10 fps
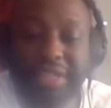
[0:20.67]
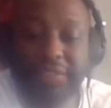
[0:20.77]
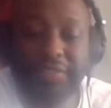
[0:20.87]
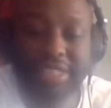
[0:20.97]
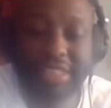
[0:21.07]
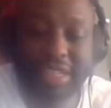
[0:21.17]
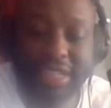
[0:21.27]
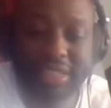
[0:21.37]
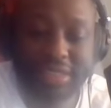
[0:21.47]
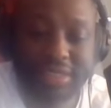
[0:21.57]

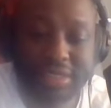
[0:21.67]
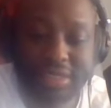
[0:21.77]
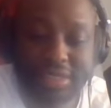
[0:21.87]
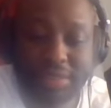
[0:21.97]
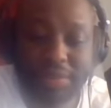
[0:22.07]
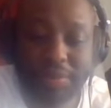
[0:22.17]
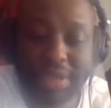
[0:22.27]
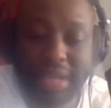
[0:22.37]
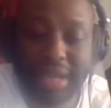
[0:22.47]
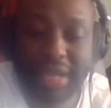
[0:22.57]
division, we
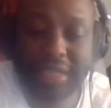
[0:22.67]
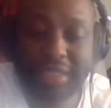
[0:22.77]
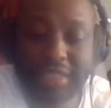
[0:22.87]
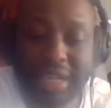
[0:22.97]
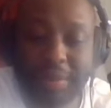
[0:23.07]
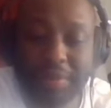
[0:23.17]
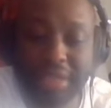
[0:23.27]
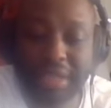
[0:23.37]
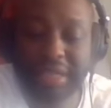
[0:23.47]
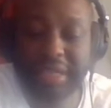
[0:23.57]
had
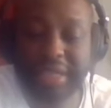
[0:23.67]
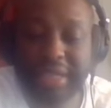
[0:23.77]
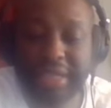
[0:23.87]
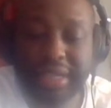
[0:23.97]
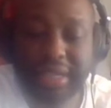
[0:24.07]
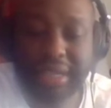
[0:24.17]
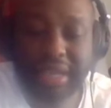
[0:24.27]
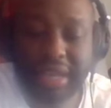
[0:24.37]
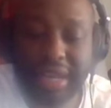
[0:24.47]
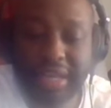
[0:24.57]
champion
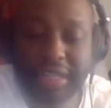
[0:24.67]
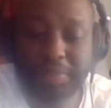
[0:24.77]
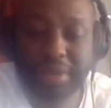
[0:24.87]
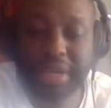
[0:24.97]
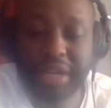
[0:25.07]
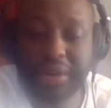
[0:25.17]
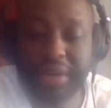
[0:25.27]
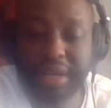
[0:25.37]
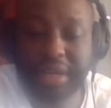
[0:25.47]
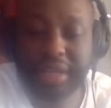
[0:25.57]
Alex
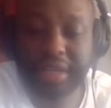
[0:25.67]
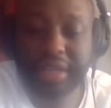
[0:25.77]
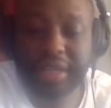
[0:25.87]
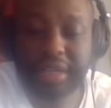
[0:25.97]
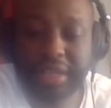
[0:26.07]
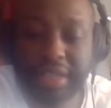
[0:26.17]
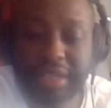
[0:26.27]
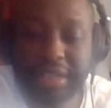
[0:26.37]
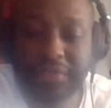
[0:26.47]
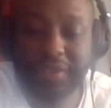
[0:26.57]
Pereira
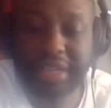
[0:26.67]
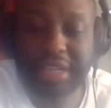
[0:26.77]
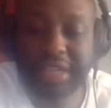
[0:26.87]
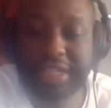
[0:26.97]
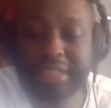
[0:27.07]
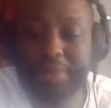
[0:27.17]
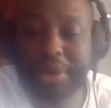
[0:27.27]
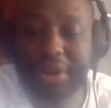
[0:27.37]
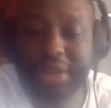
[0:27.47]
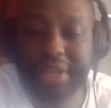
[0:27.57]
defeating
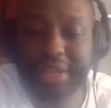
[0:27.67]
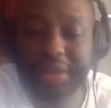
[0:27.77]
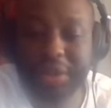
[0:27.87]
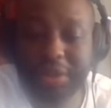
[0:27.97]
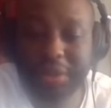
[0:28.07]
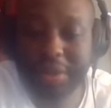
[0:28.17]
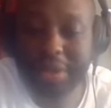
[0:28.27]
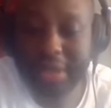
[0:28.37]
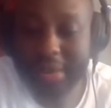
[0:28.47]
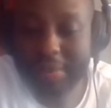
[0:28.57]
Jamahal Hill
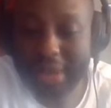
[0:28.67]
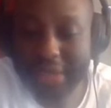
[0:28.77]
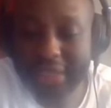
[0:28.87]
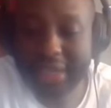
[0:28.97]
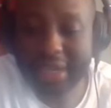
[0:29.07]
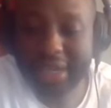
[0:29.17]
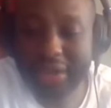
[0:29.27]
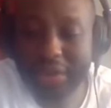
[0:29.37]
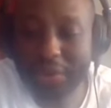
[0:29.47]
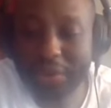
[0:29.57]
by
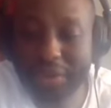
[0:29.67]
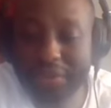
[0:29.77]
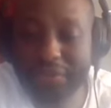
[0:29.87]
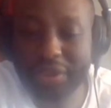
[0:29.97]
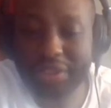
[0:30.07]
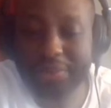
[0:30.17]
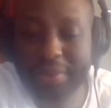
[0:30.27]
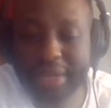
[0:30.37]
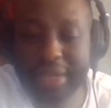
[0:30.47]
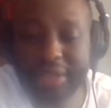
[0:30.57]
KO in the first
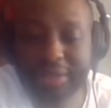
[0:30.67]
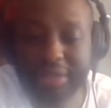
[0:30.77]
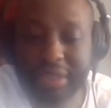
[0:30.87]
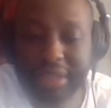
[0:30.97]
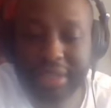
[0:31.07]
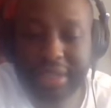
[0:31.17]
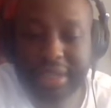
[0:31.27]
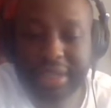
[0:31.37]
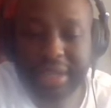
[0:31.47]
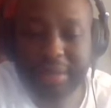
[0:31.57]
round.
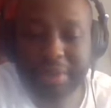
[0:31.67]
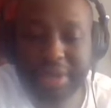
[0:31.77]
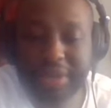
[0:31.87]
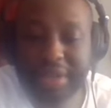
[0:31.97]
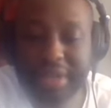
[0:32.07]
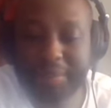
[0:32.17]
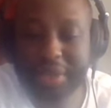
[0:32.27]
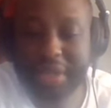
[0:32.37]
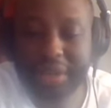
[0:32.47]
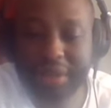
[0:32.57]
Admire had
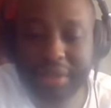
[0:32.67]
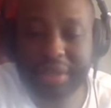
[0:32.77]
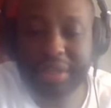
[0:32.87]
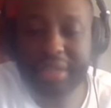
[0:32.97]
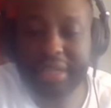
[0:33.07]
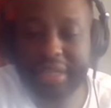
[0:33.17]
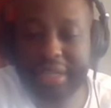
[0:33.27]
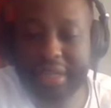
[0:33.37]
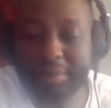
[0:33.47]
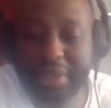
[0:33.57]
Pereira,
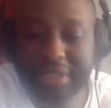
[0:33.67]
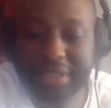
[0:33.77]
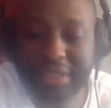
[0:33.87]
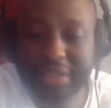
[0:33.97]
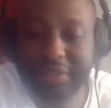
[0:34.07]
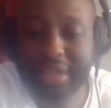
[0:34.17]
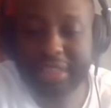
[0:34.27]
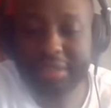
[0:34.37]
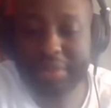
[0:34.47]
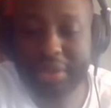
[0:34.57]
and me and Steve had
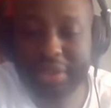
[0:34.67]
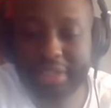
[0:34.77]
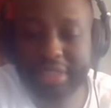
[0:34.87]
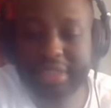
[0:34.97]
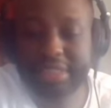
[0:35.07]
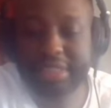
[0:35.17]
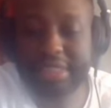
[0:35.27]
Jamahal Hill.